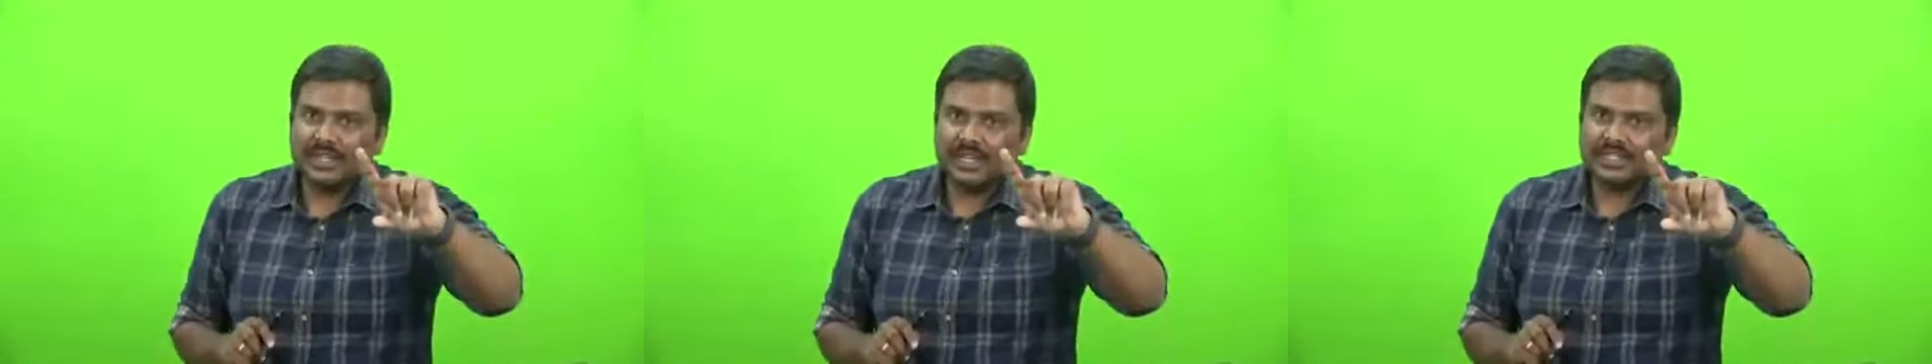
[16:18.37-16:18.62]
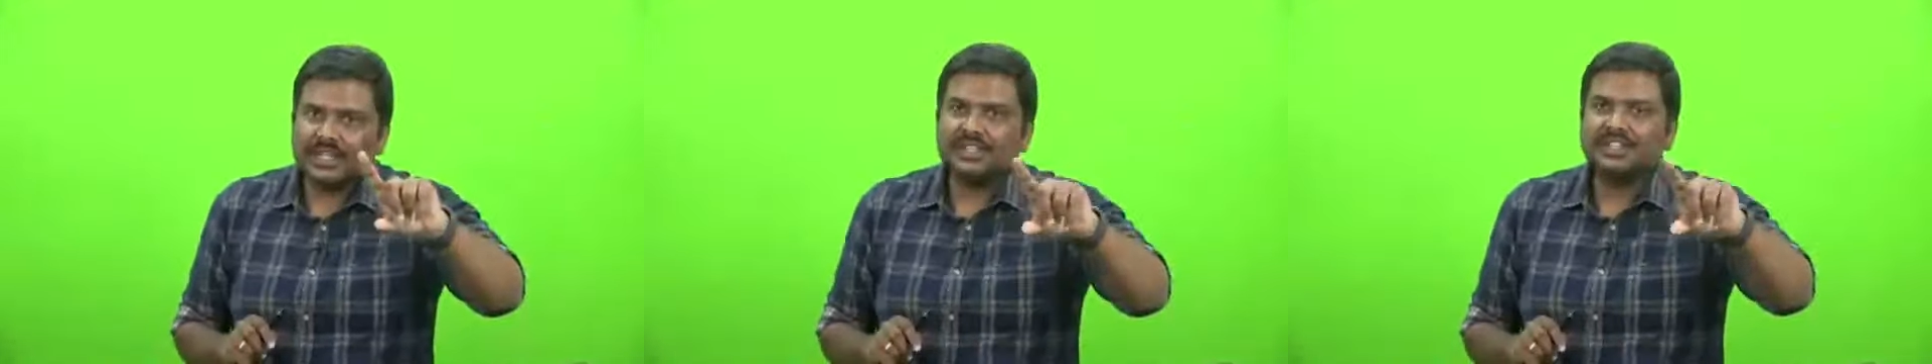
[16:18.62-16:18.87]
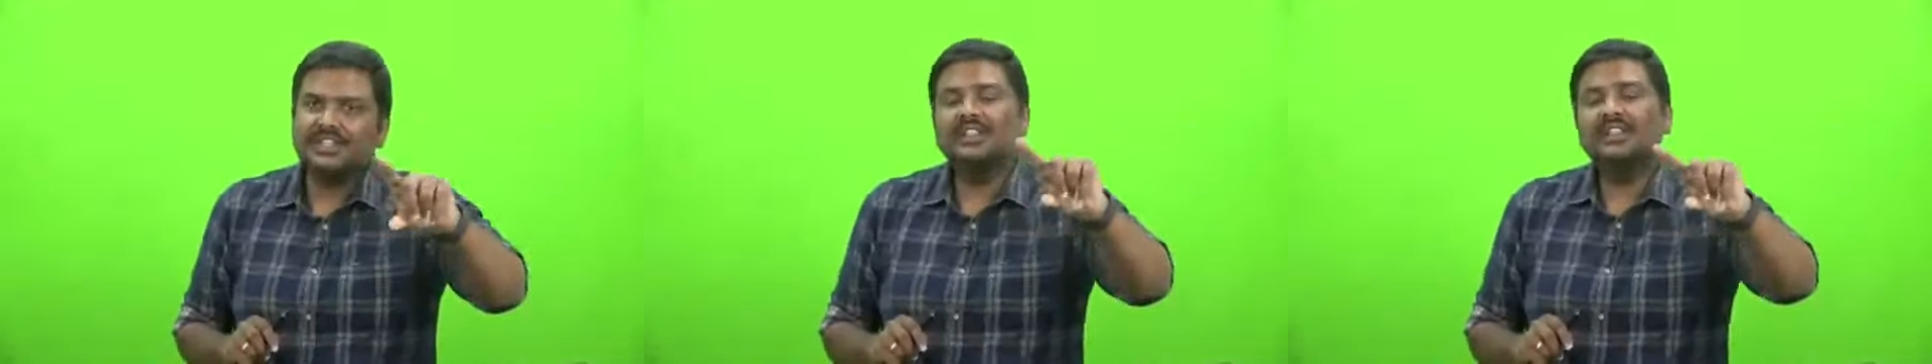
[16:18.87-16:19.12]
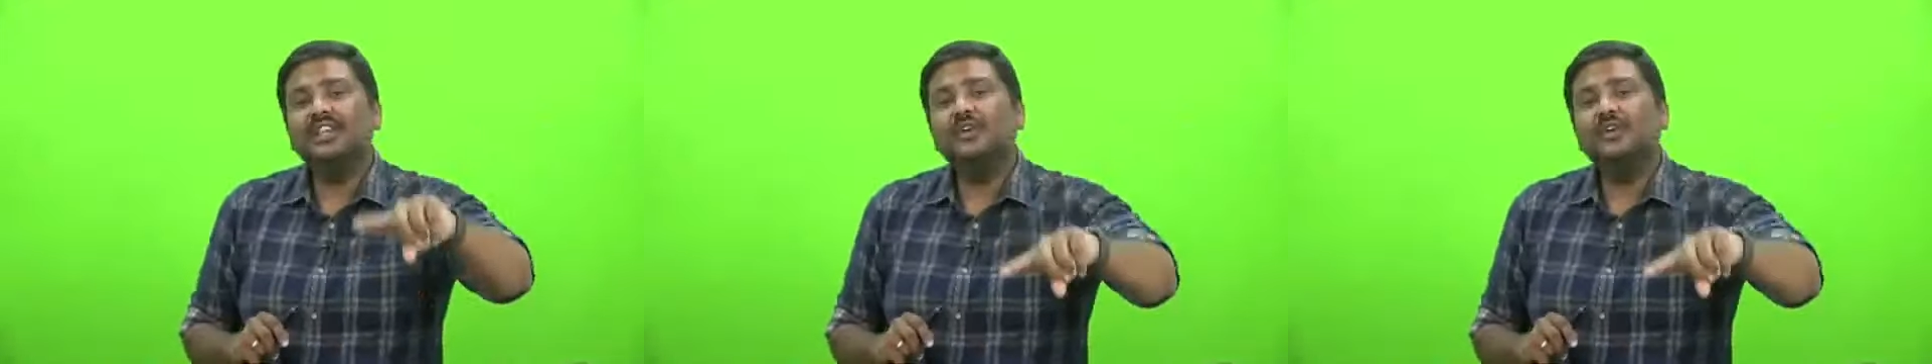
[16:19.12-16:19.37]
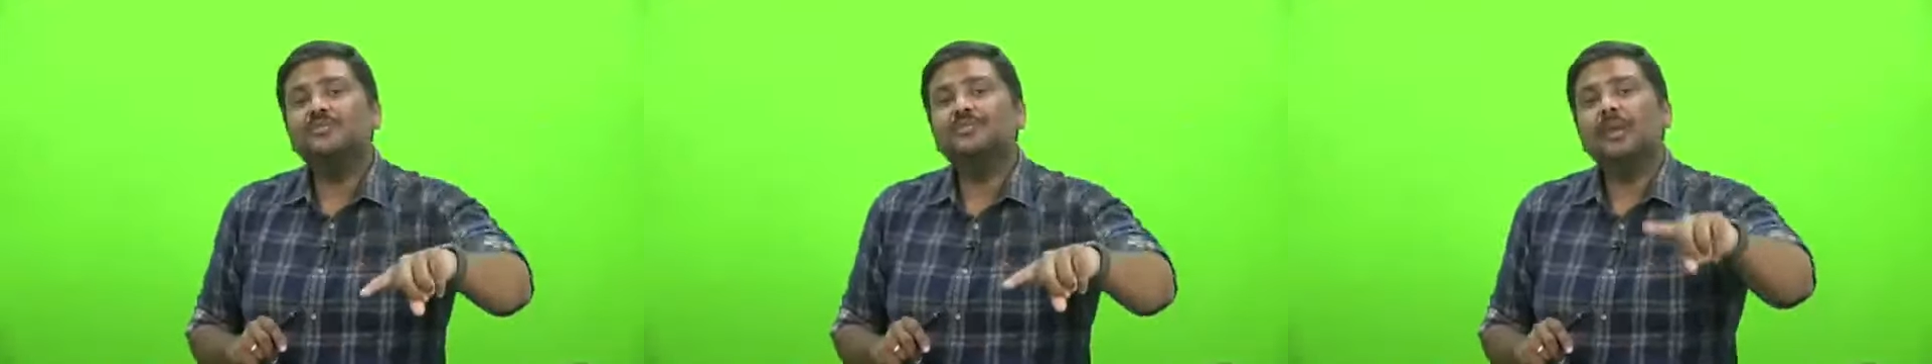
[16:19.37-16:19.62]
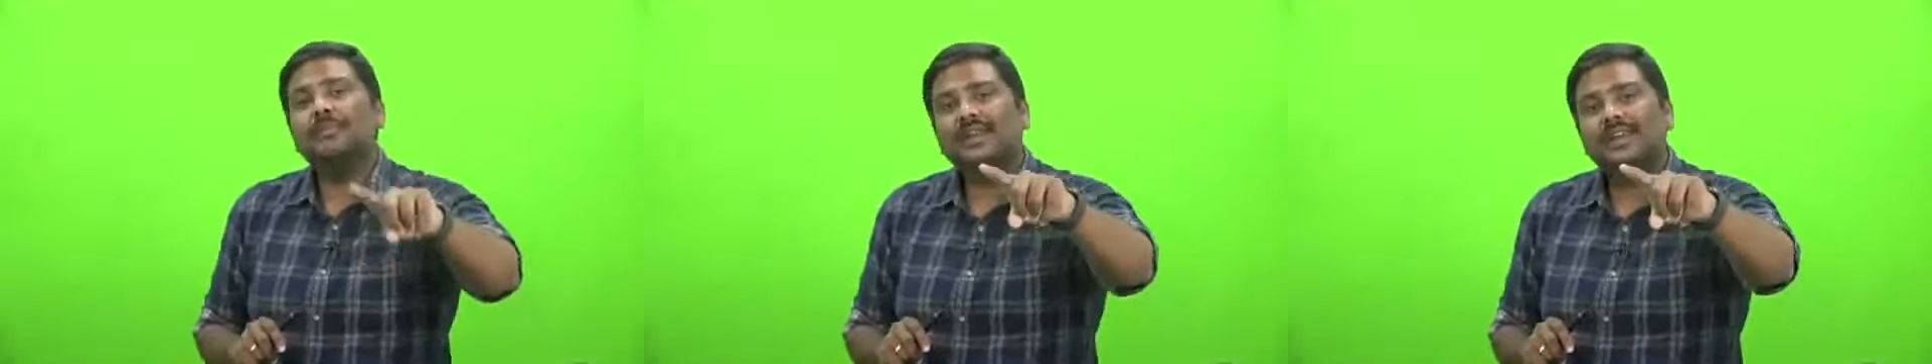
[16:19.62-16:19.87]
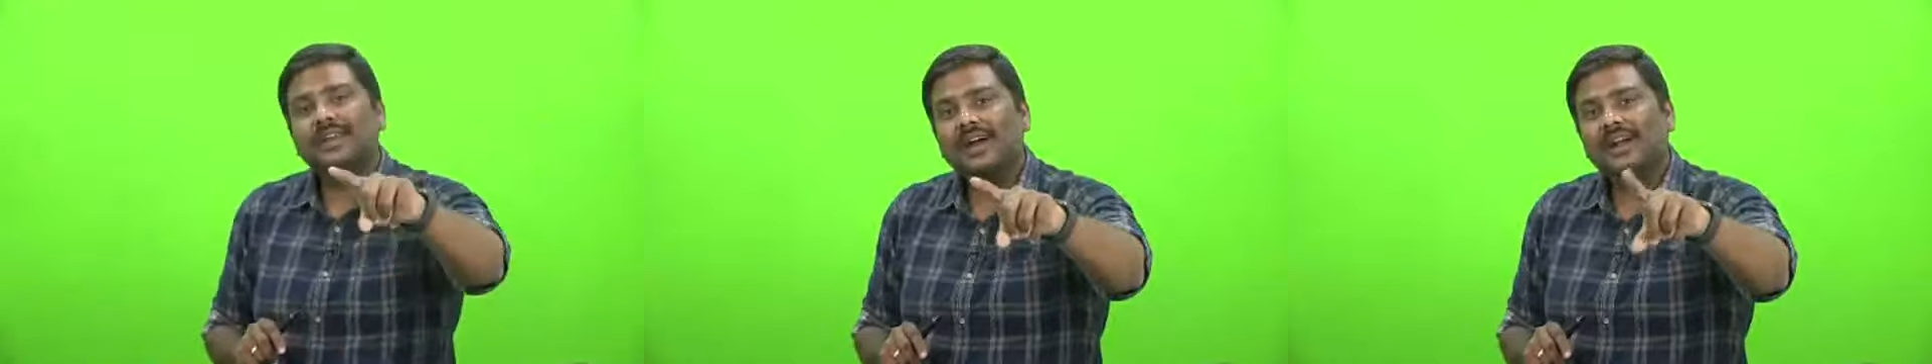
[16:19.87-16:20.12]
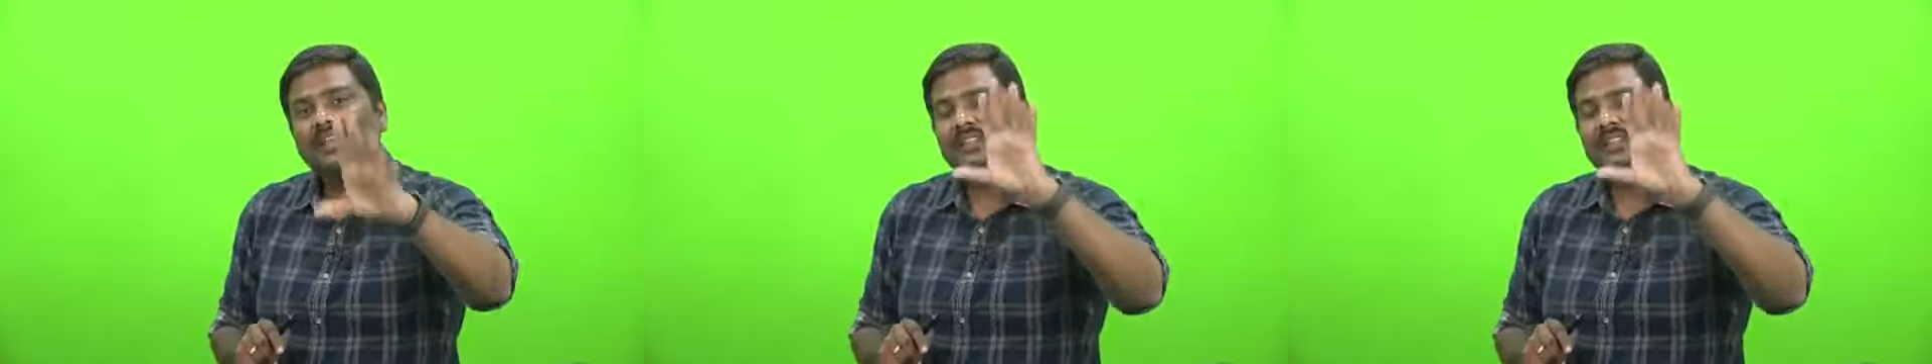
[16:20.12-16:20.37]
discussion in the newspaper
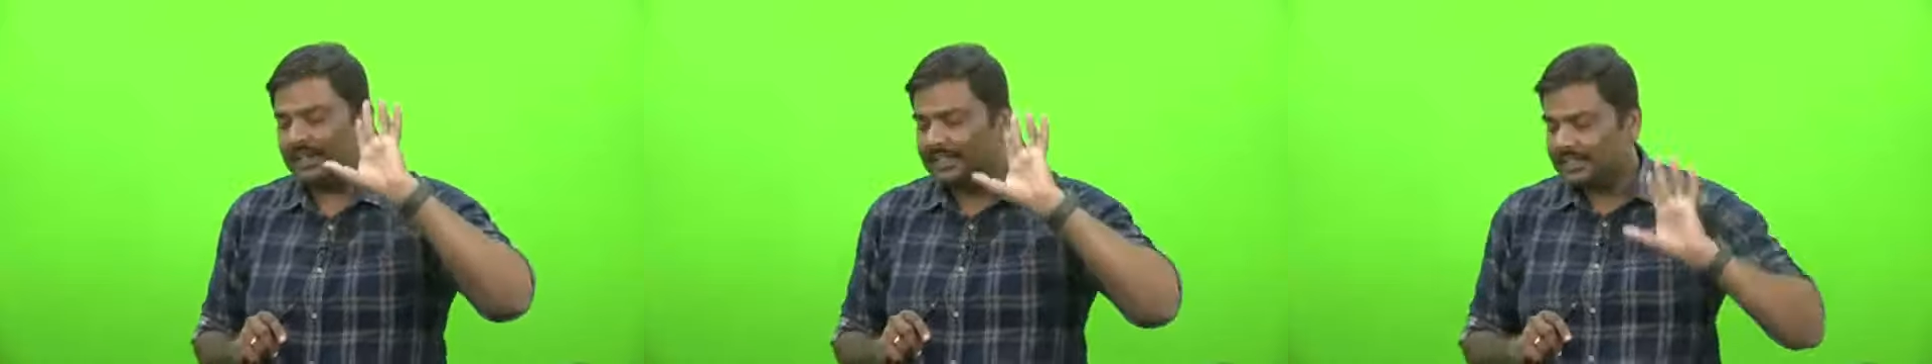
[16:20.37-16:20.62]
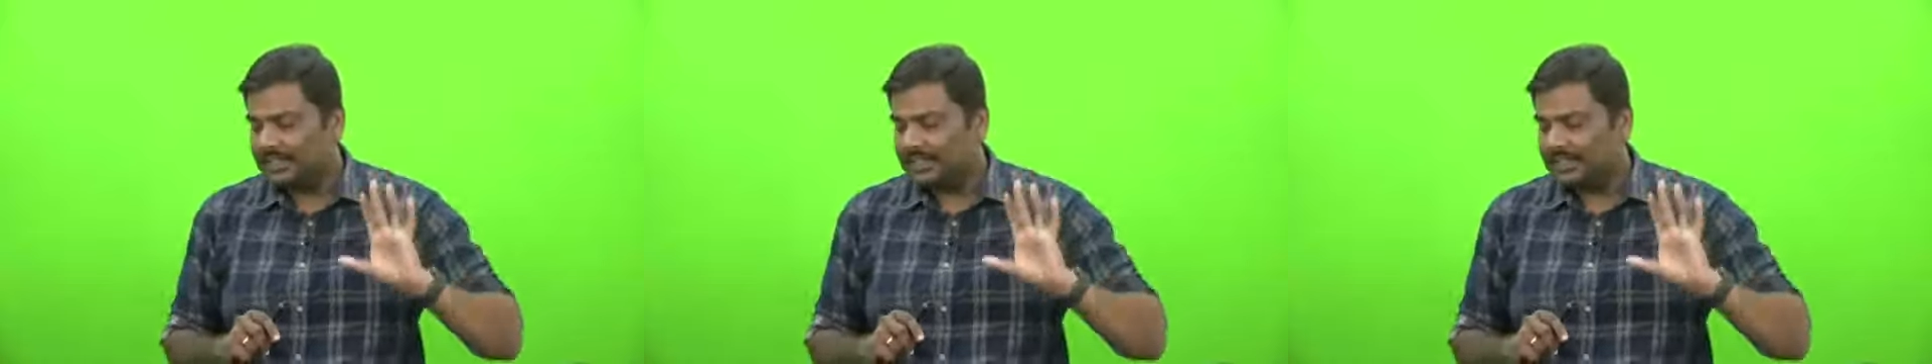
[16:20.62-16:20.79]
regarding that.